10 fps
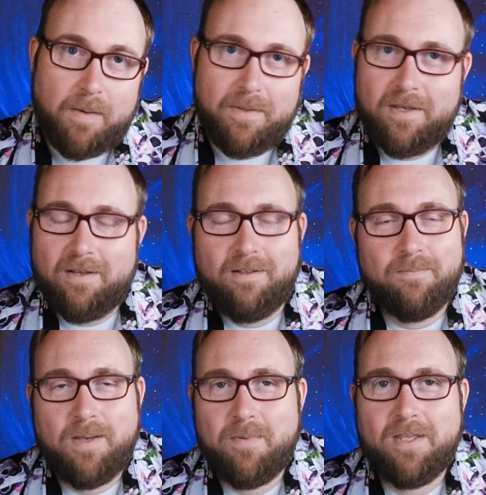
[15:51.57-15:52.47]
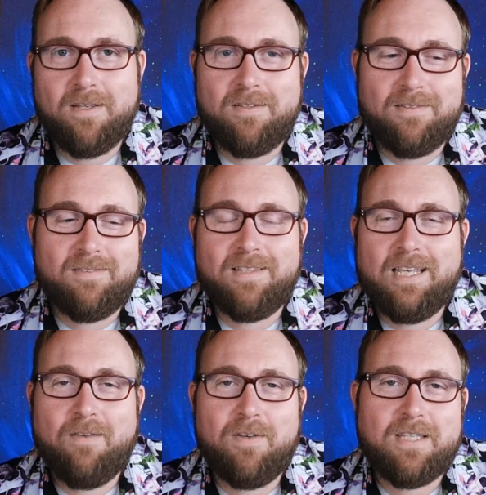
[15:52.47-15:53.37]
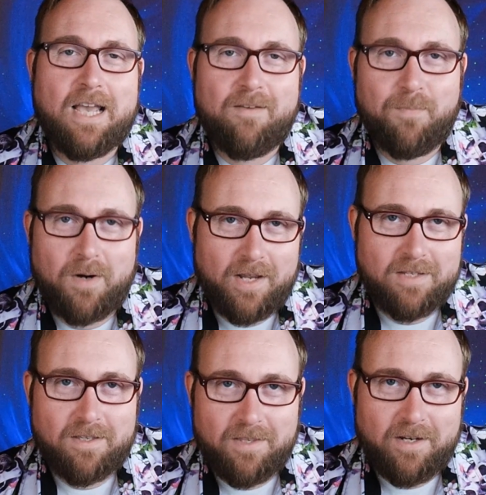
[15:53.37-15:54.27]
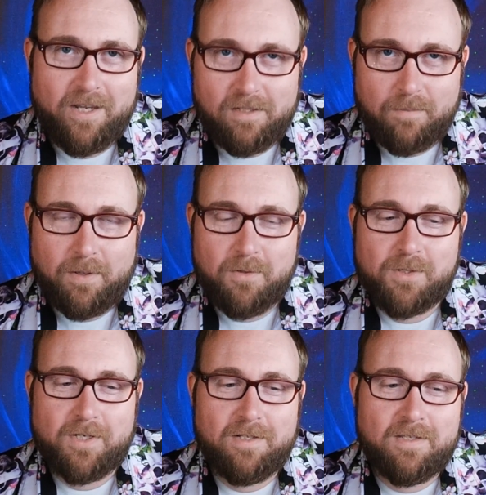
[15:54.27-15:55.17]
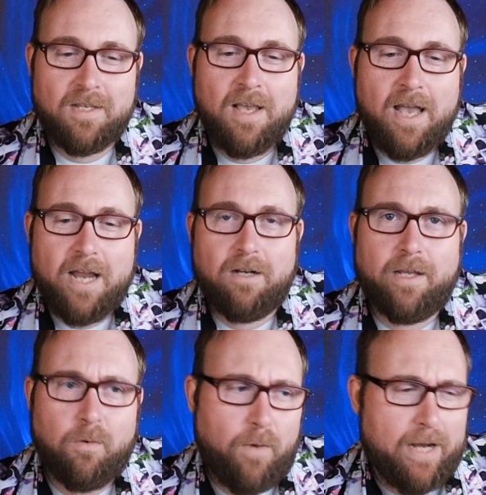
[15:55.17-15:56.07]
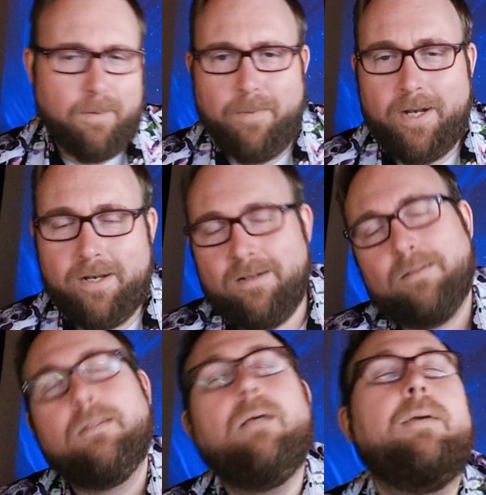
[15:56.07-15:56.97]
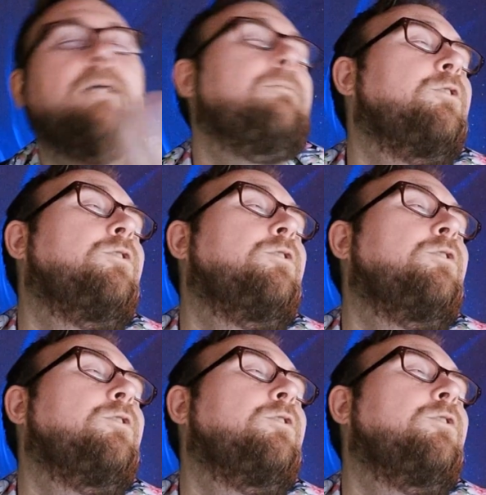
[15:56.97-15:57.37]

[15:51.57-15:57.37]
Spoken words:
Maybe they'll give us half price on their healing potions. And you're like, wait a minute, let me.